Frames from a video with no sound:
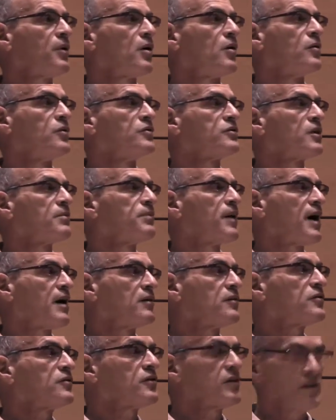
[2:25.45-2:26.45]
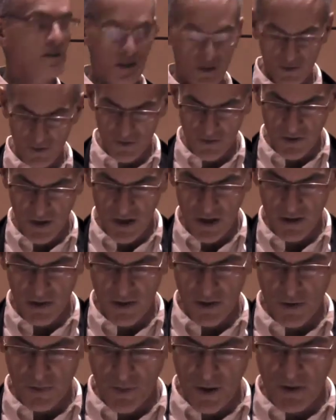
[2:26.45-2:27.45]
opposed the Palestinian state
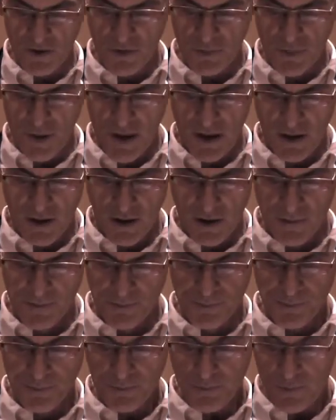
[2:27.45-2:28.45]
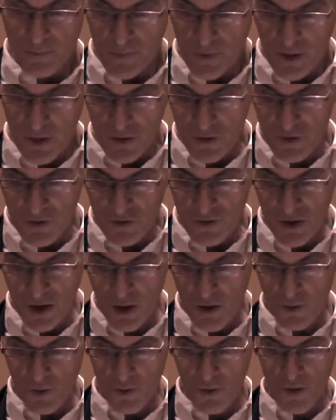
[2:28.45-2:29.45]
in the West Bank.
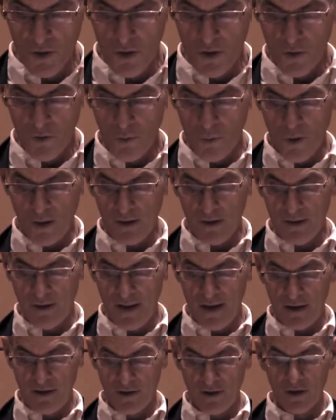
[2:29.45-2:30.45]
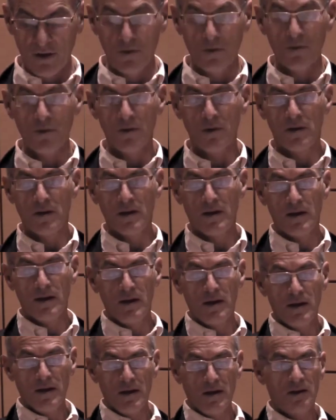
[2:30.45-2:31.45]
So, what did they do?
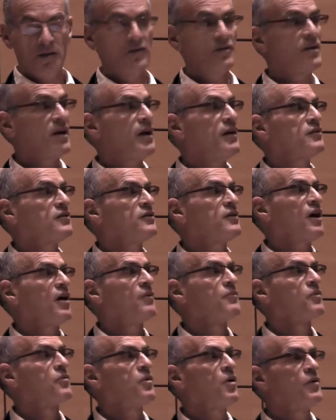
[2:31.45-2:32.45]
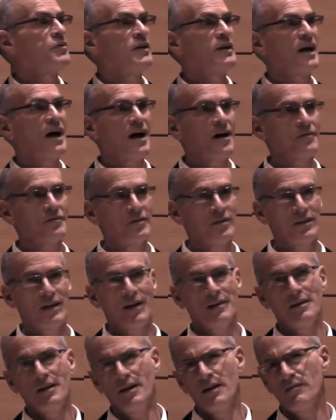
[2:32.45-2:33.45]
He says, now I'm quoting Avner
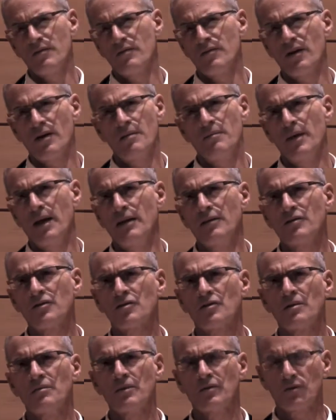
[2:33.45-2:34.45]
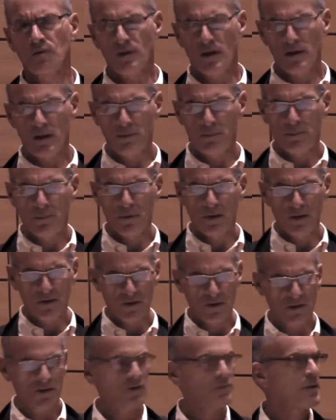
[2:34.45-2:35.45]
Yaniv, very mainstream Israeli,
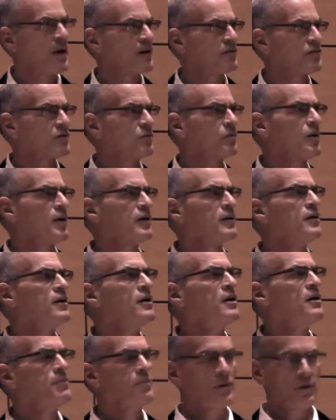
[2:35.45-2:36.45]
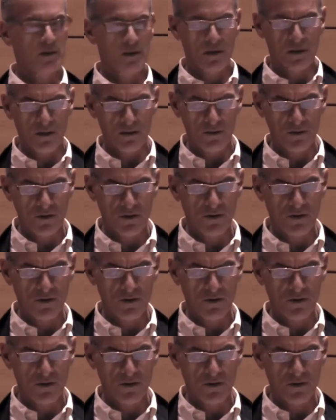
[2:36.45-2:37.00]
who since passed away, political